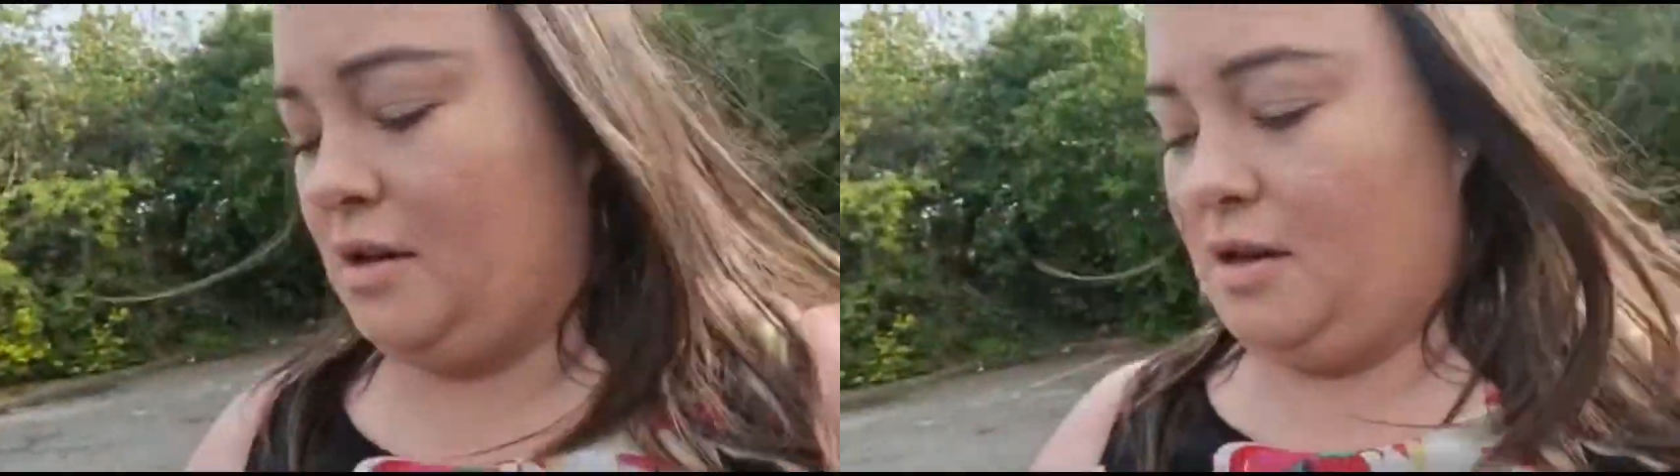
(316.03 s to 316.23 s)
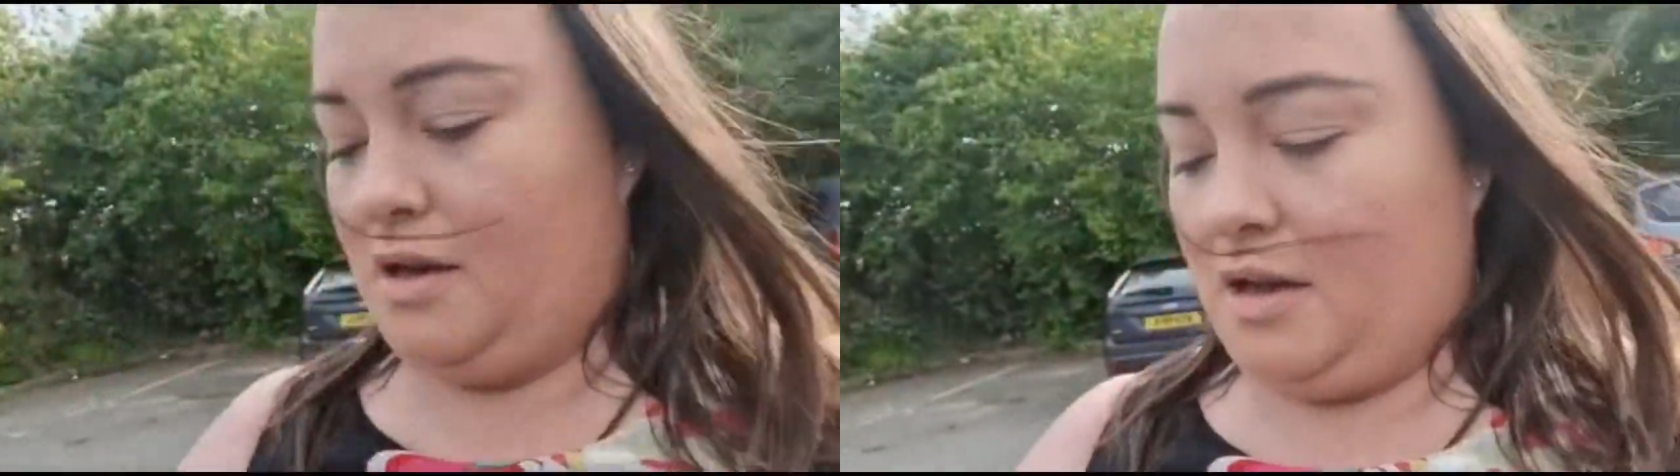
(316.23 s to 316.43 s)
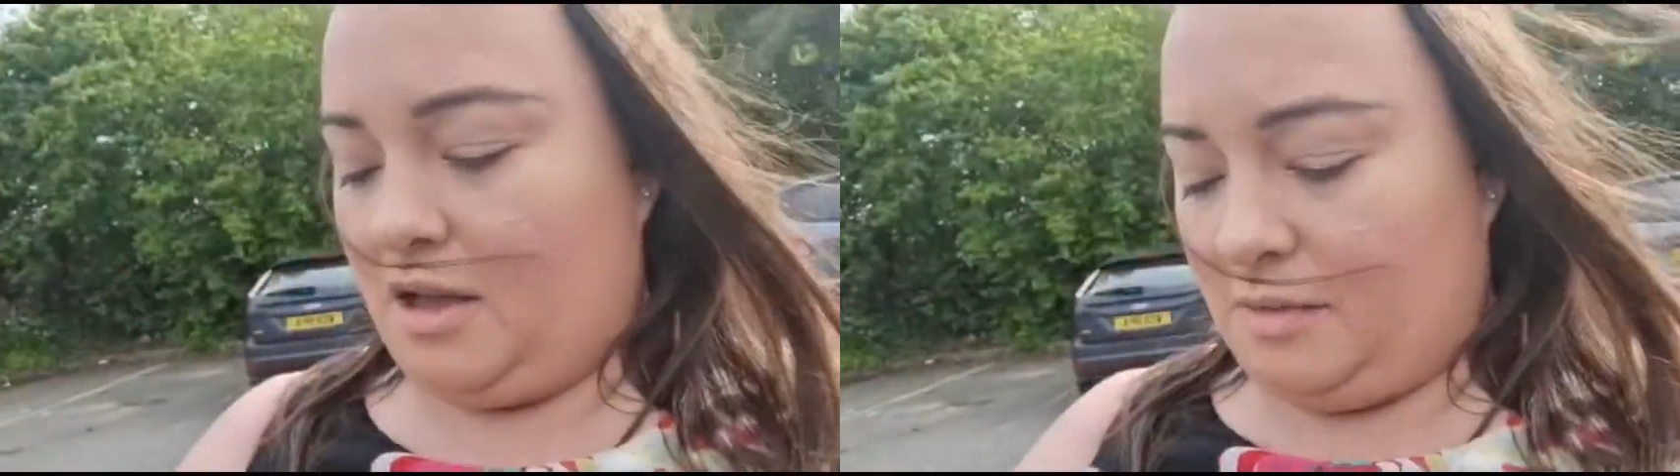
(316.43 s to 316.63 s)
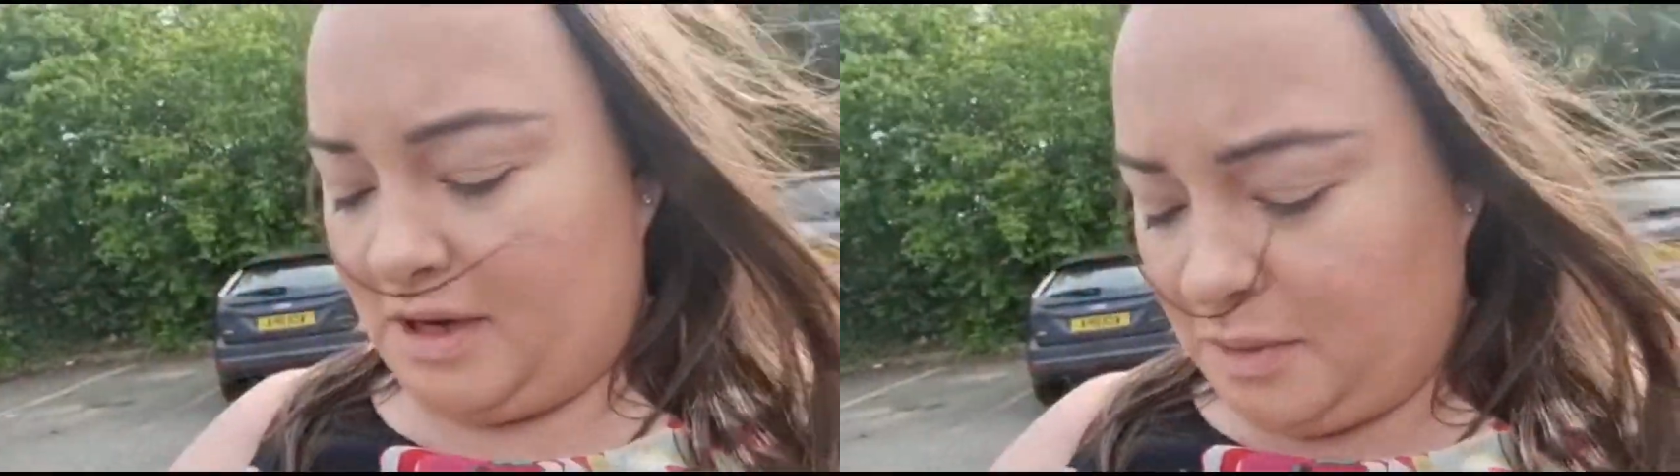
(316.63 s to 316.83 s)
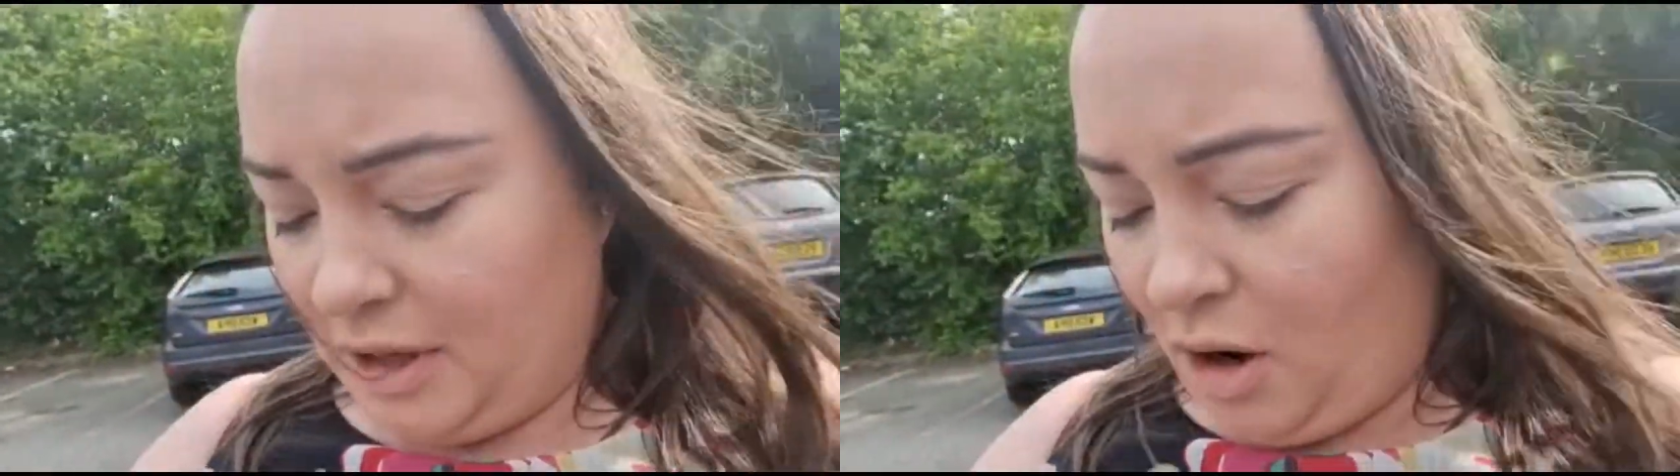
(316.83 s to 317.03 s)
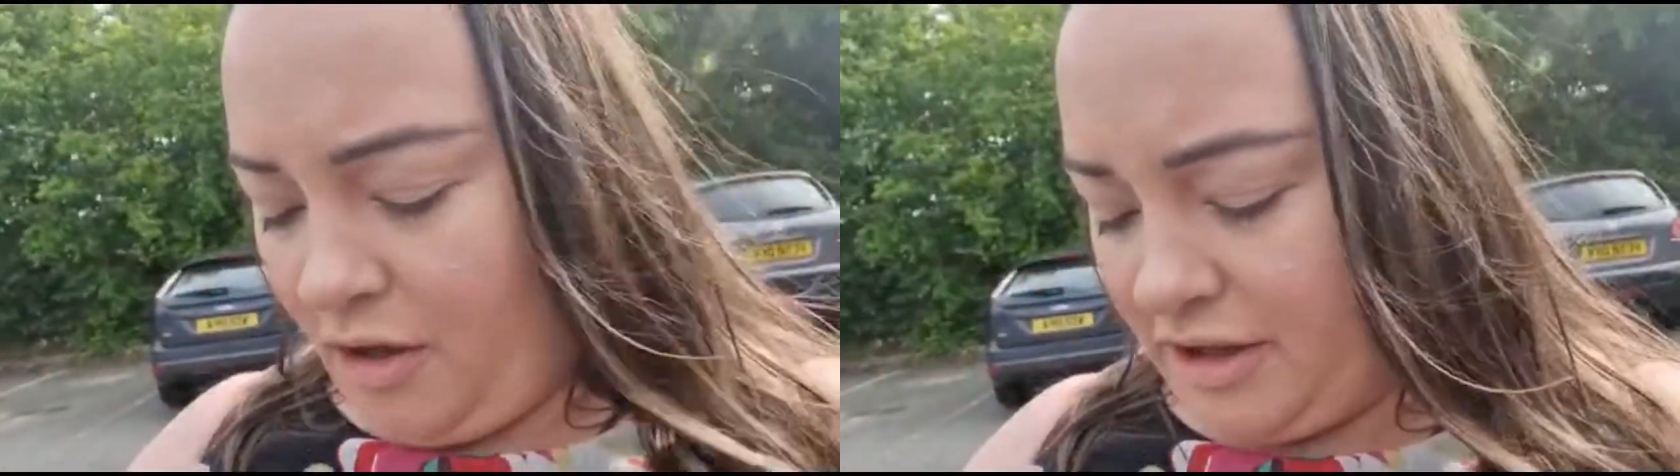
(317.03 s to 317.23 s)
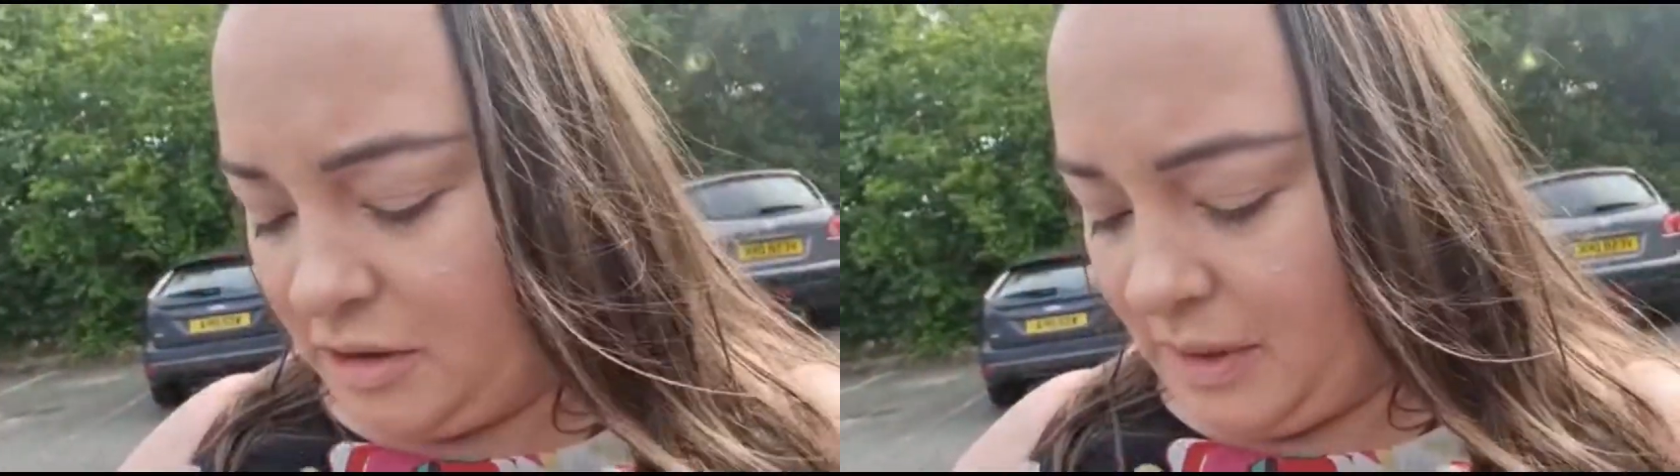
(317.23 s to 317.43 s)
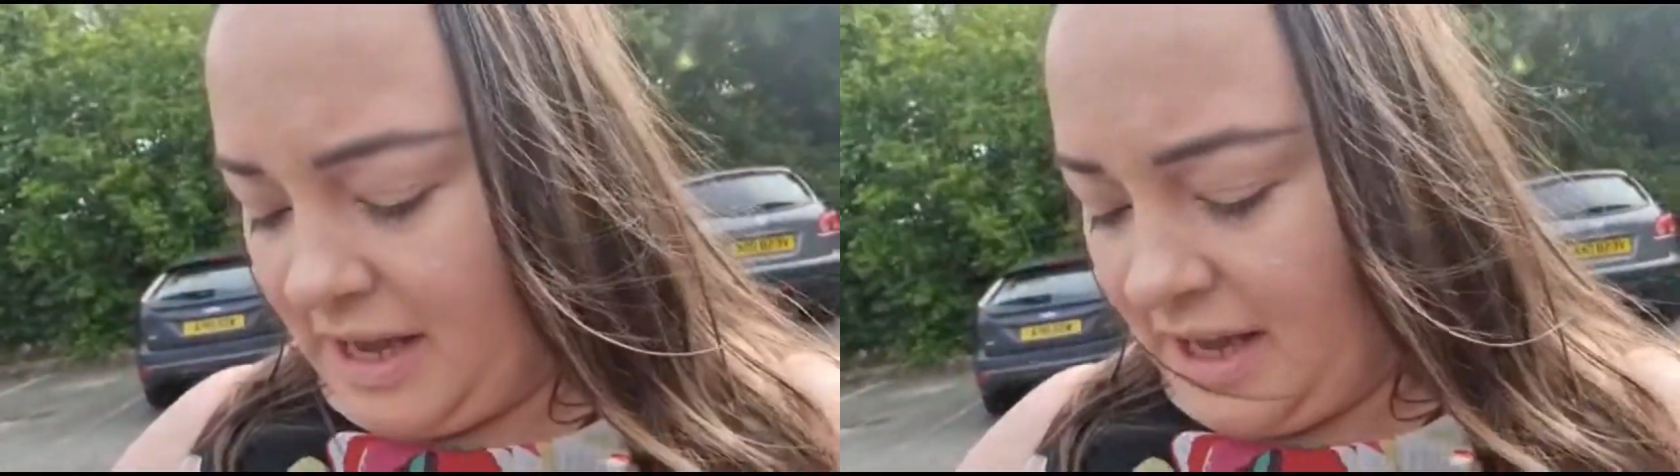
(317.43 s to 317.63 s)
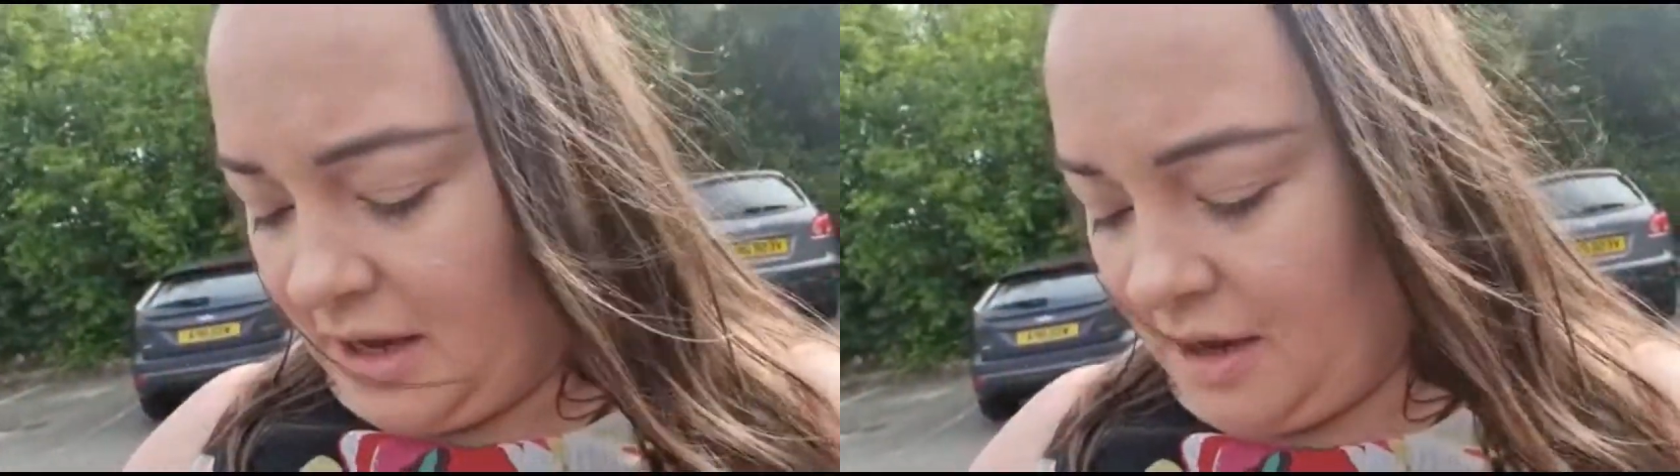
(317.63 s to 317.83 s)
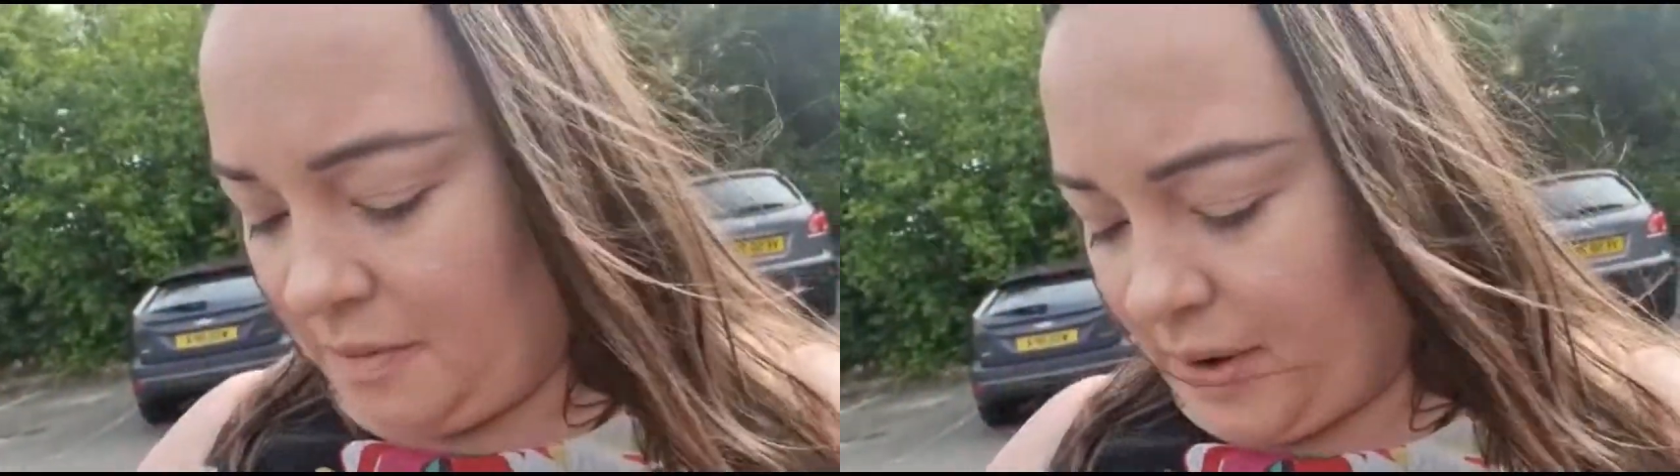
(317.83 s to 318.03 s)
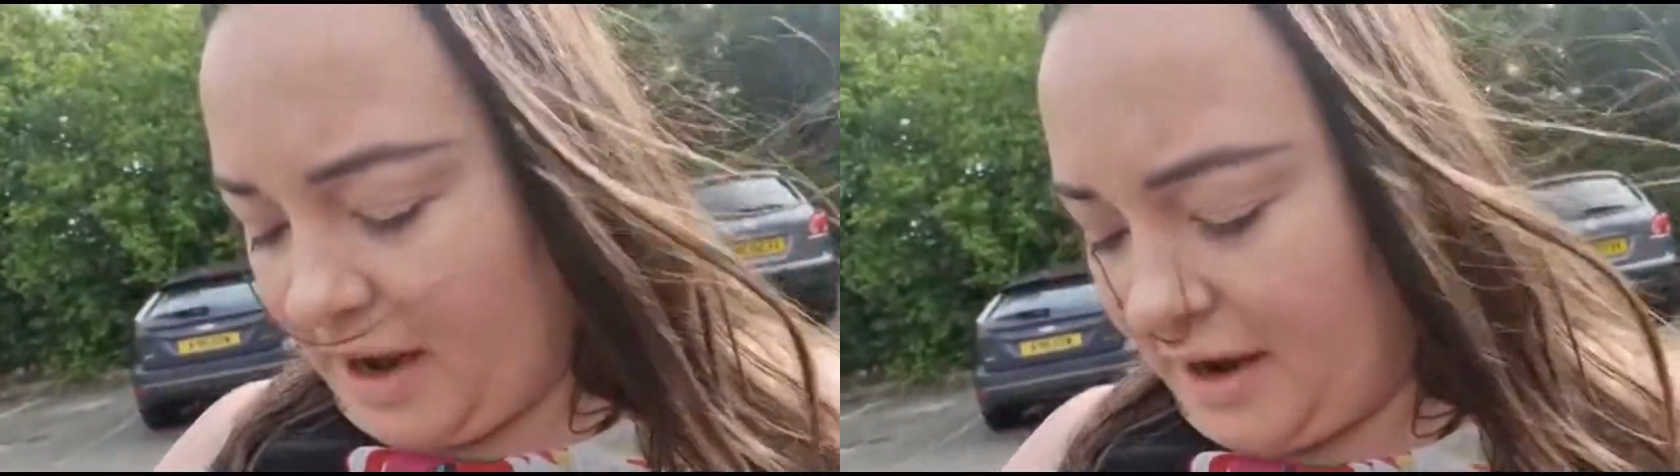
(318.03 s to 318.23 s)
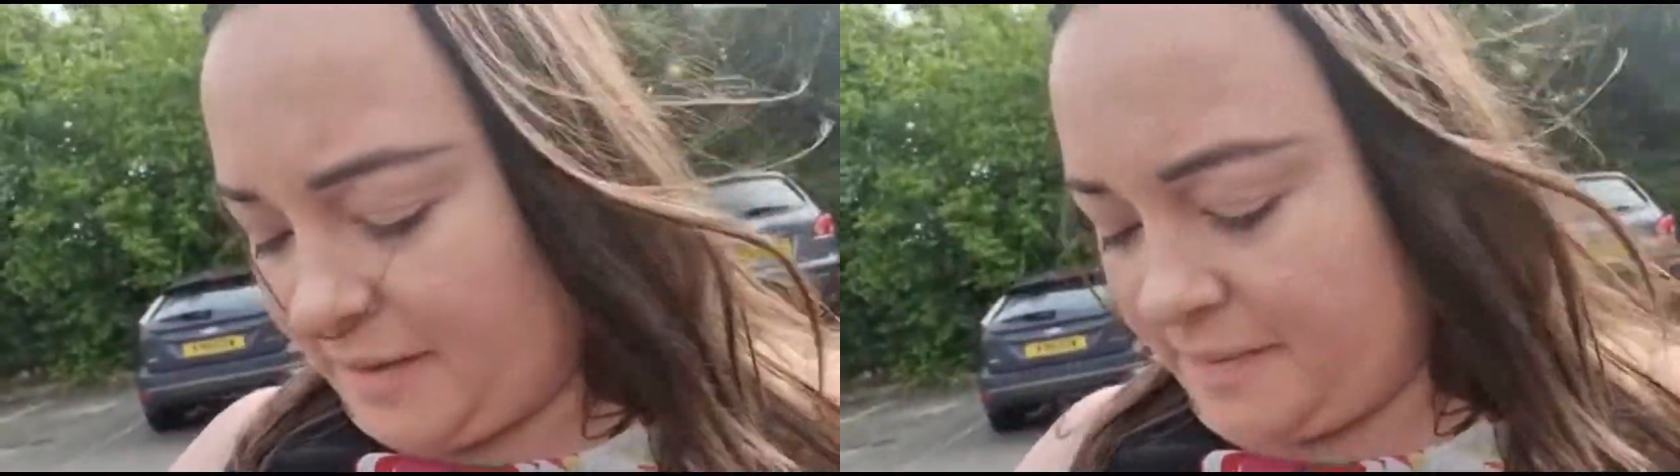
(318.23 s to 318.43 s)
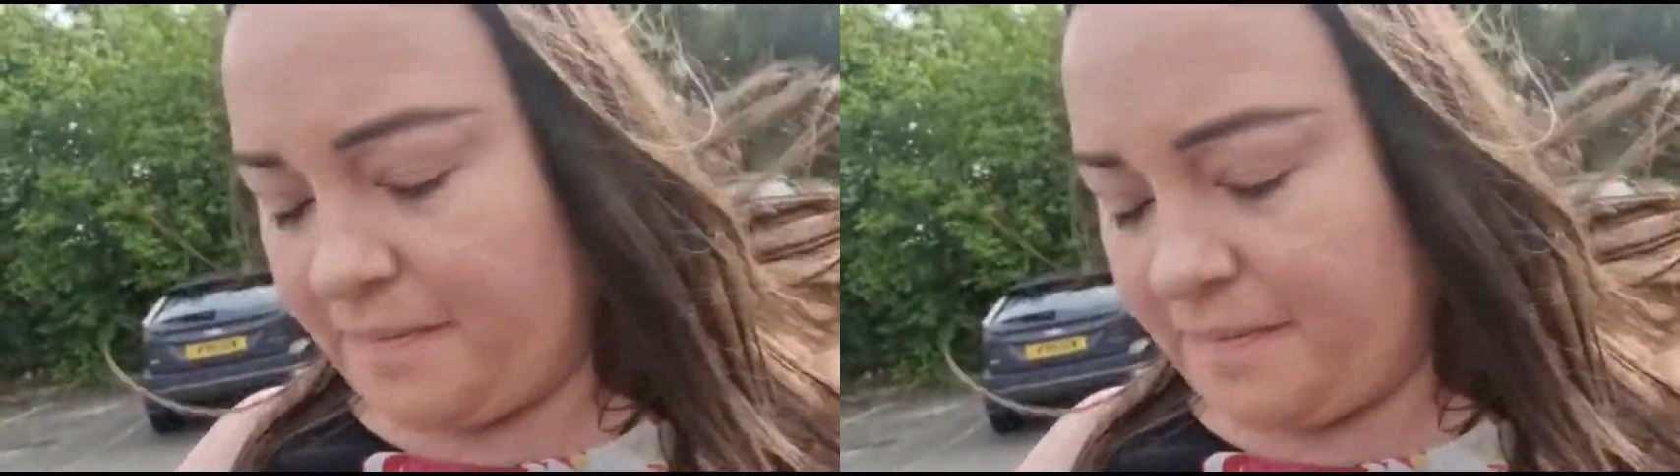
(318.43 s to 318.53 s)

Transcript: it's going to be hot this week, but